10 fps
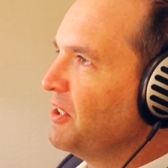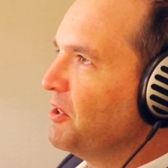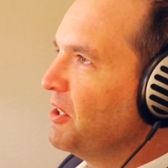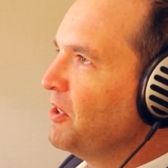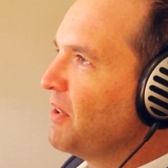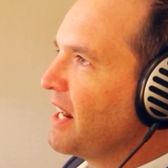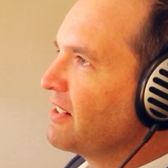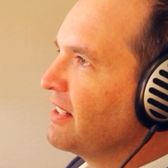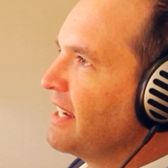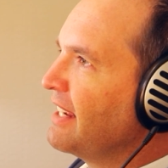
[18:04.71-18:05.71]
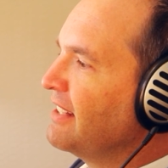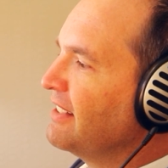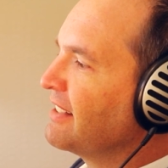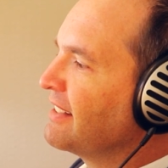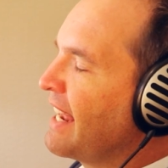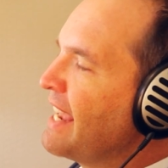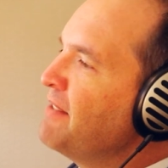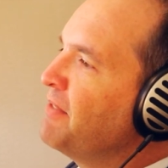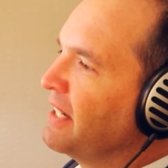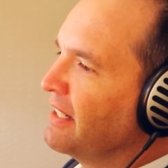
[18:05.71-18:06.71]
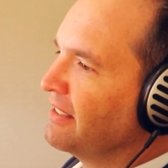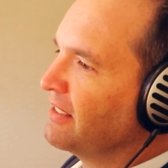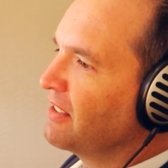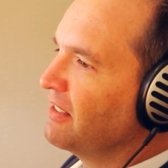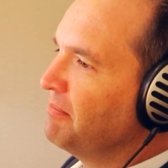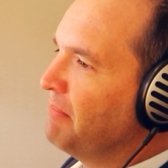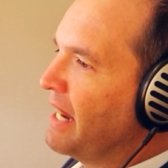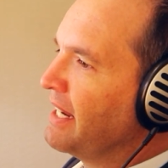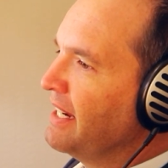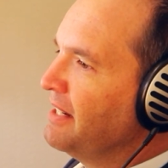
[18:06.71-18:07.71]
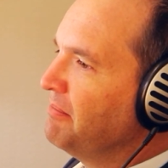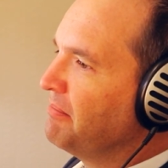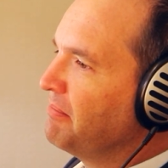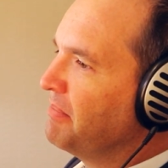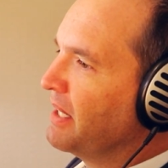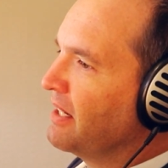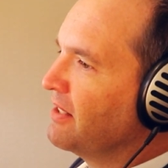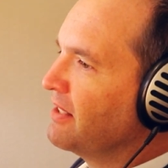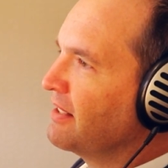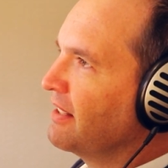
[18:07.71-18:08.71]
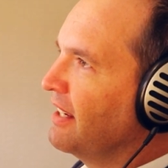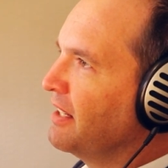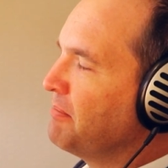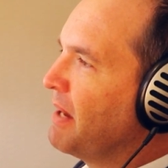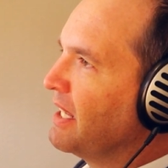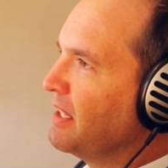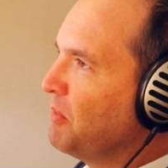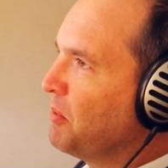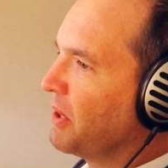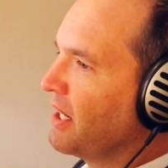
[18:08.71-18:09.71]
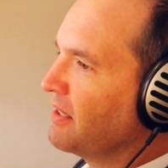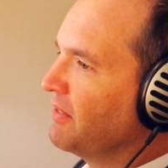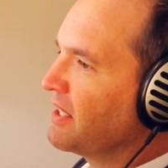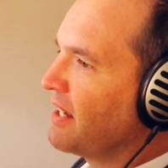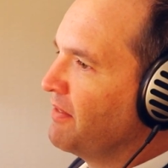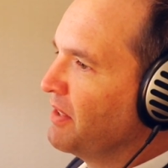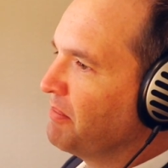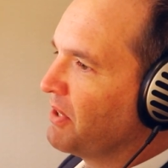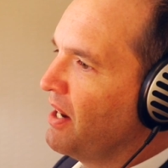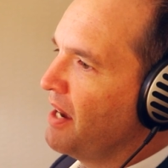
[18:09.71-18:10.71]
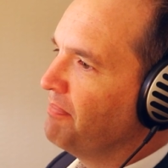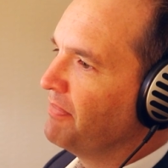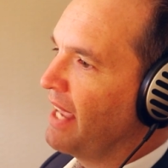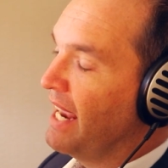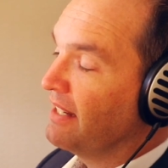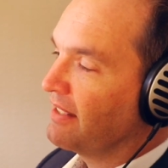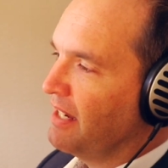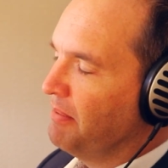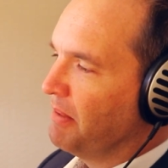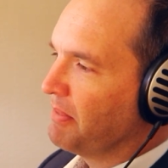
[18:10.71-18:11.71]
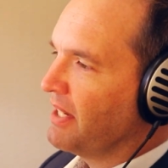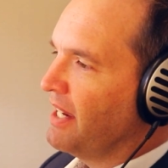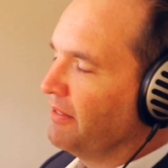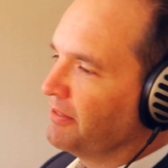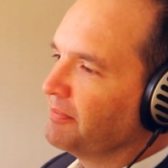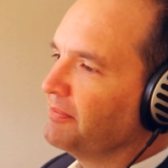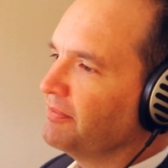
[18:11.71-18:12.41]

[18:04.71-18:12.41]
you're actually saving money because it's making them more productive, it's saving them time, and it's keeping them safe.